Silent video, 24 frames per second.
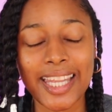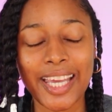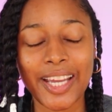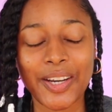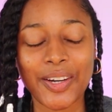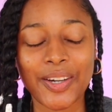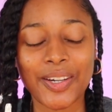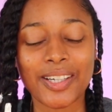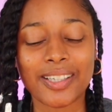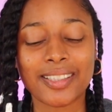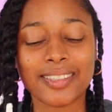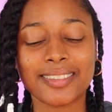
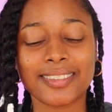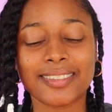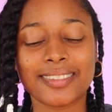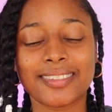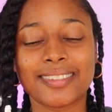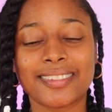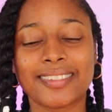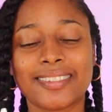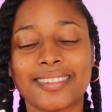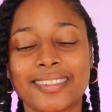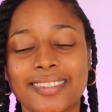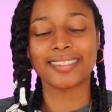later.
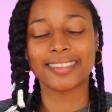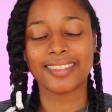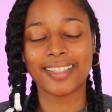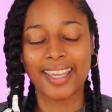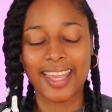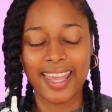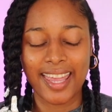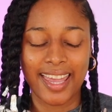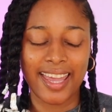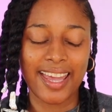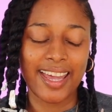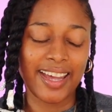
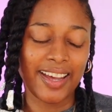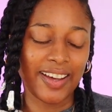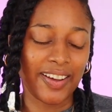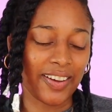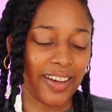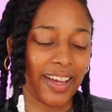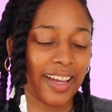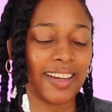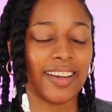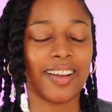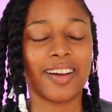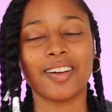
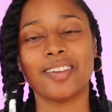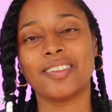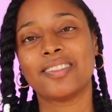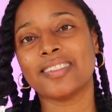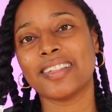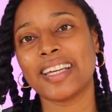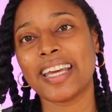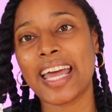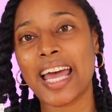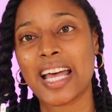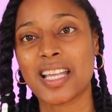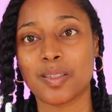Okay, no, it
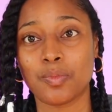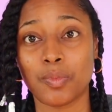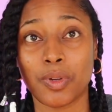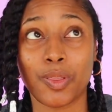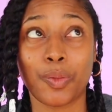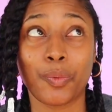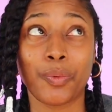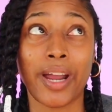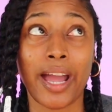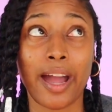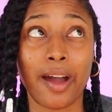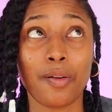hasn't been
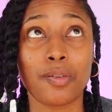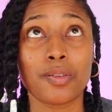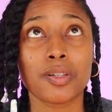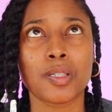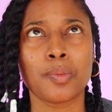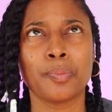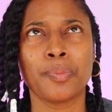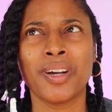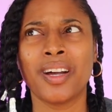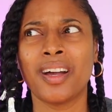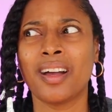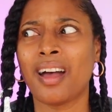3 hours,
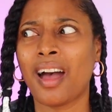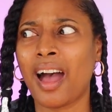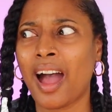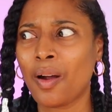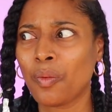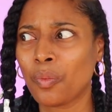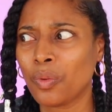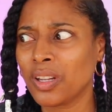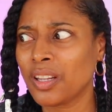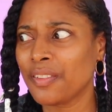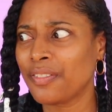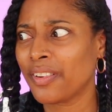but I
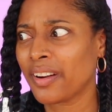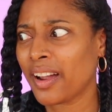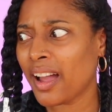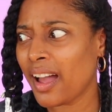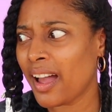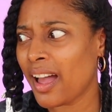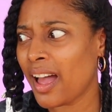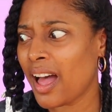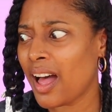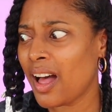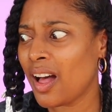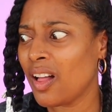really
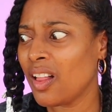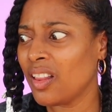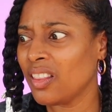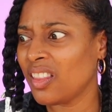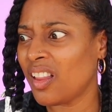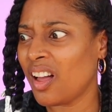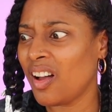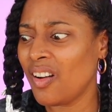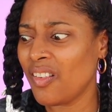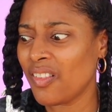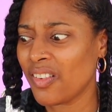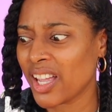forgot how
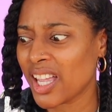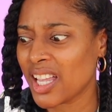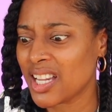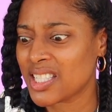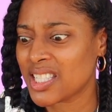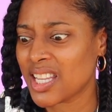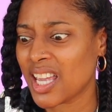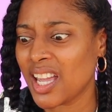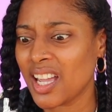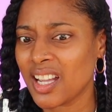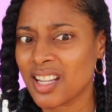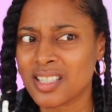long it
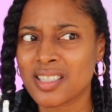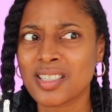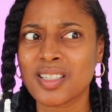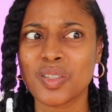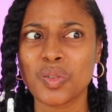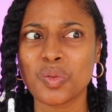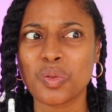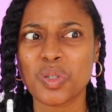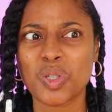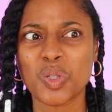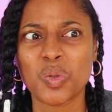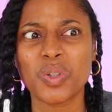takes to
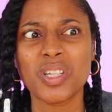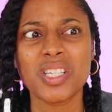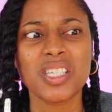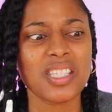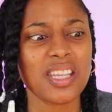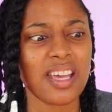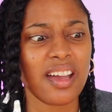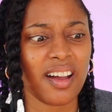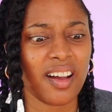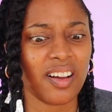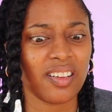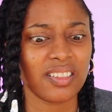do a twist
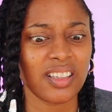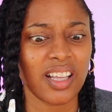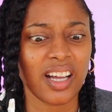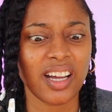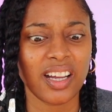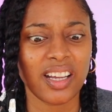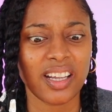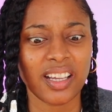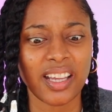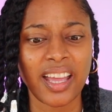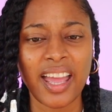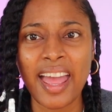out.
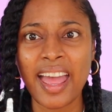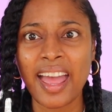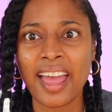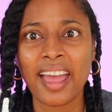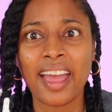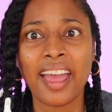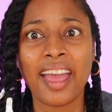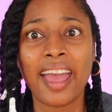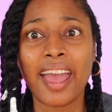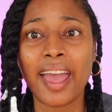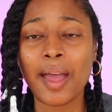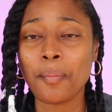Like,
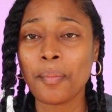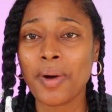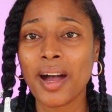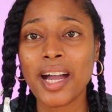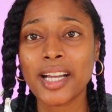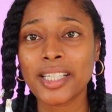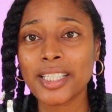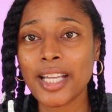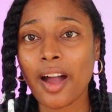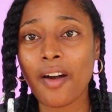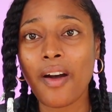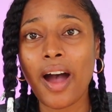and
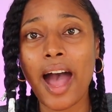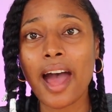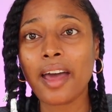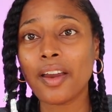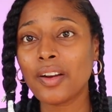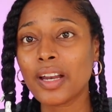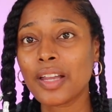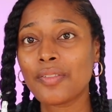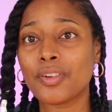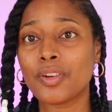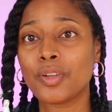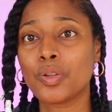mind y'all, I
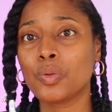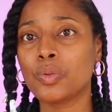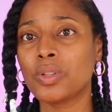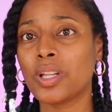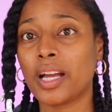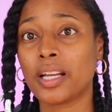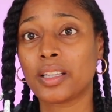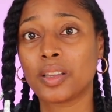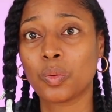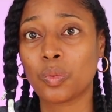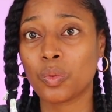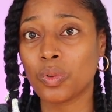don't even do
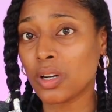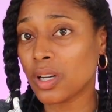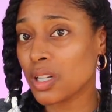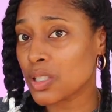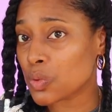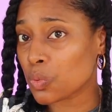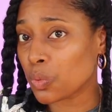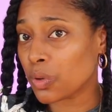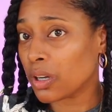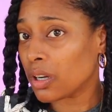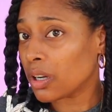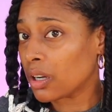like the
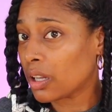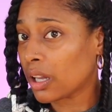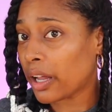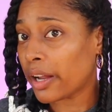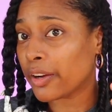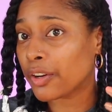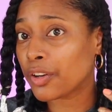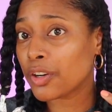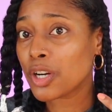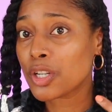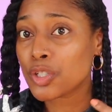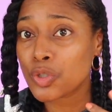ones where
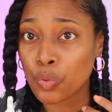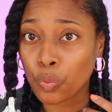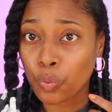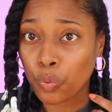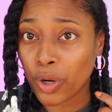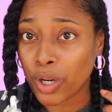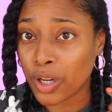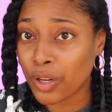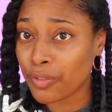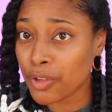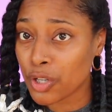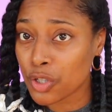like girls do
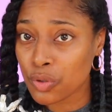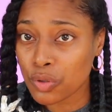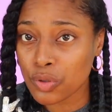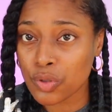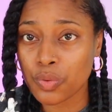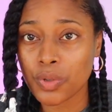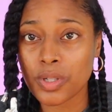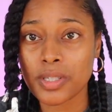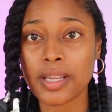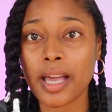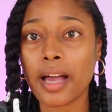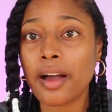individual
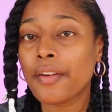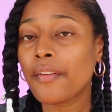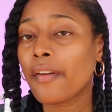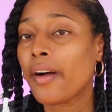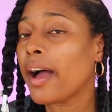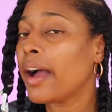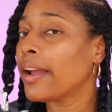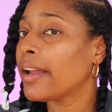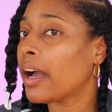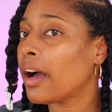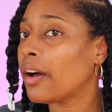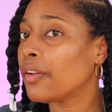twists. I don't know
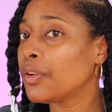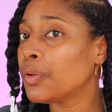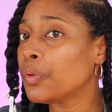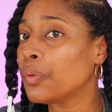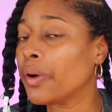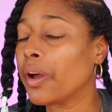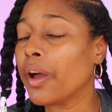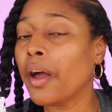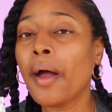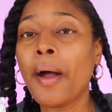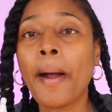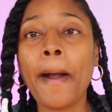how y'all do
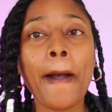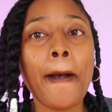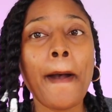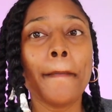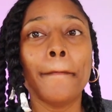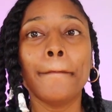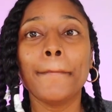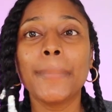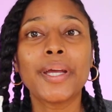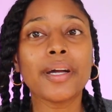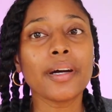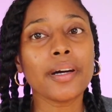it,
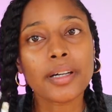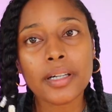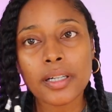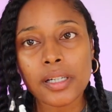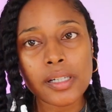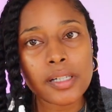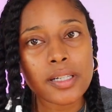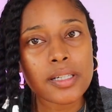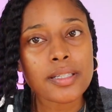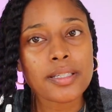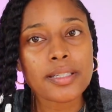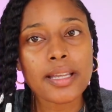
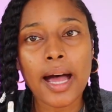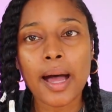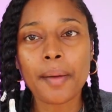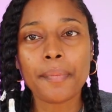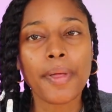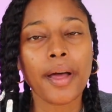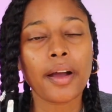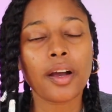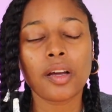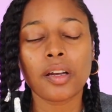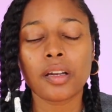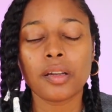because I'm
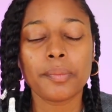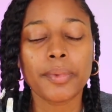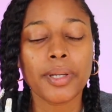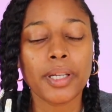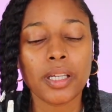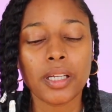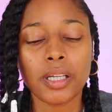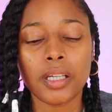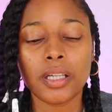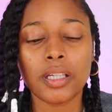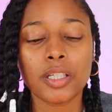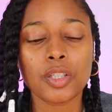not gonna
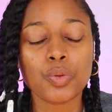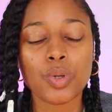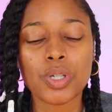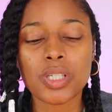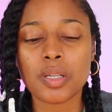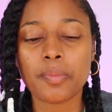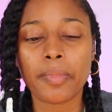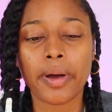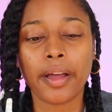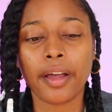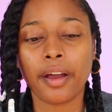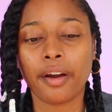be
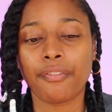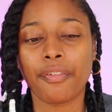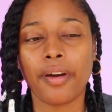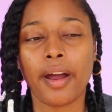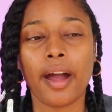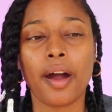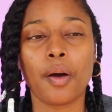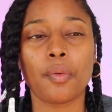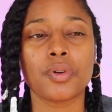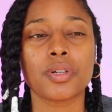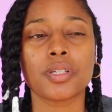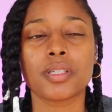twisting my hair for
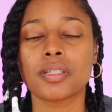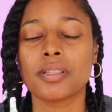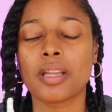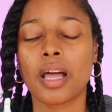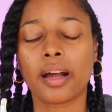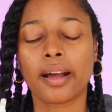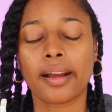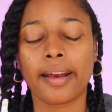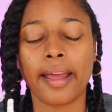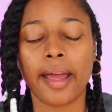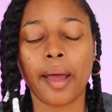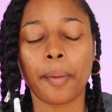hours. It's
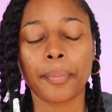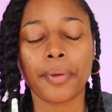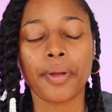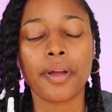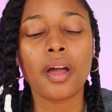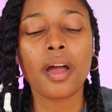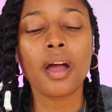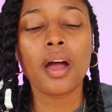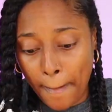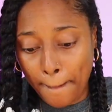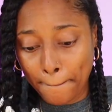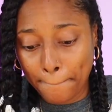not gonna happen.
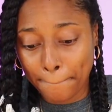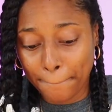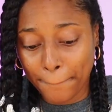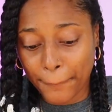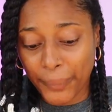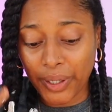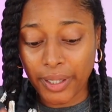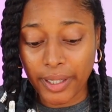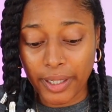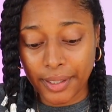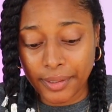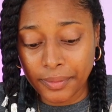
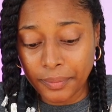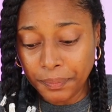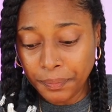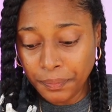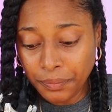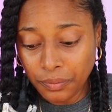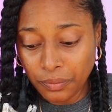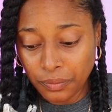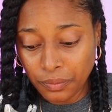But